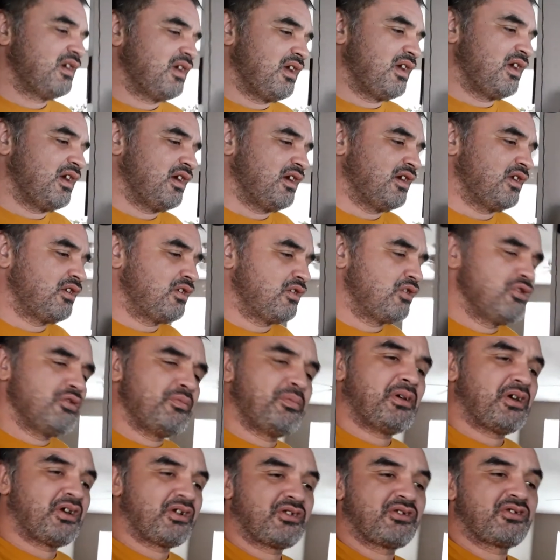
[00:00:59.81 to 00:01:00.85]
And New
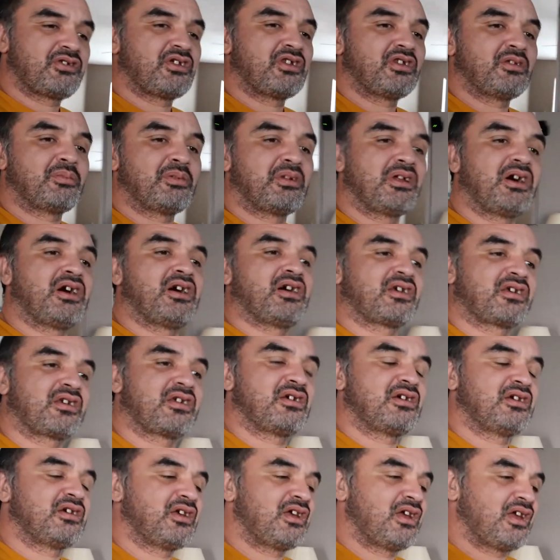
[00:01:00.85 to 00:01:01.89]
Partners on the Block
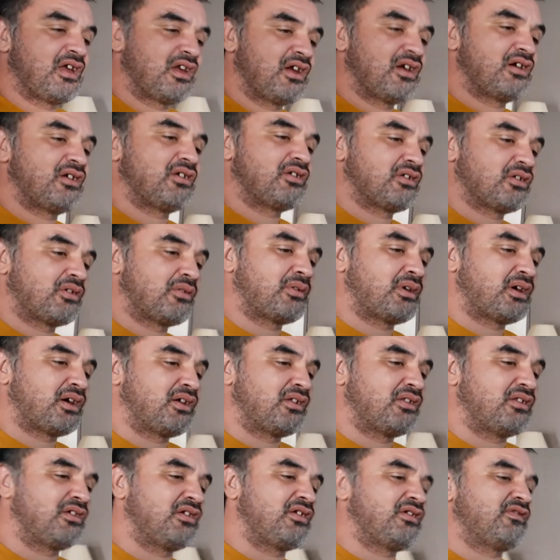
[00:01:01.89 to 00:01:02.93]
aired
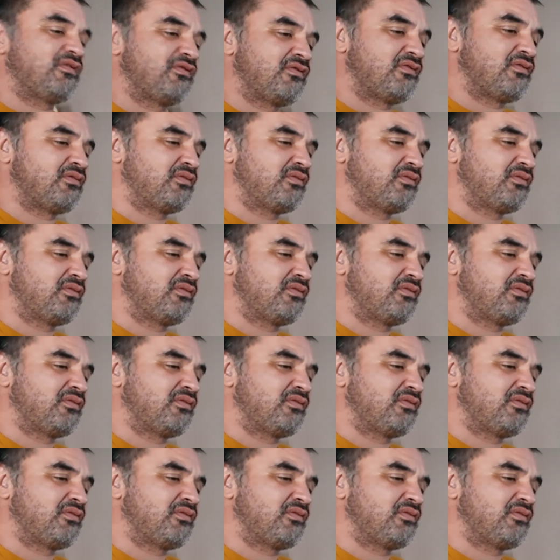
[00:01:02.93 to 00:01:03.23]
around the